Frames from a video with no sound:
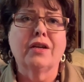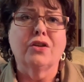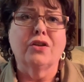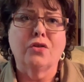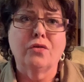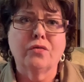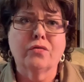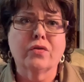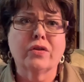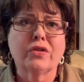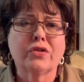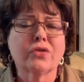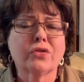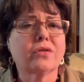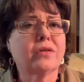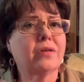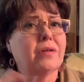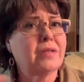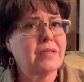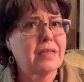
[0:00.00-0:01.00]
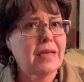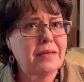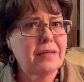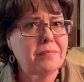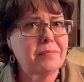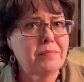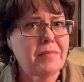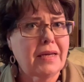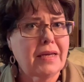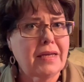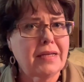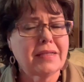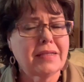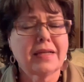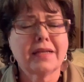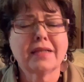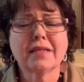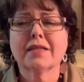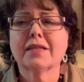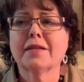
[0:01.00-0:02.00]
new freezer. Is that making
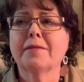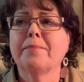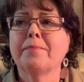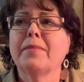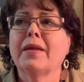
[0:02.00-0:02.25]
sense?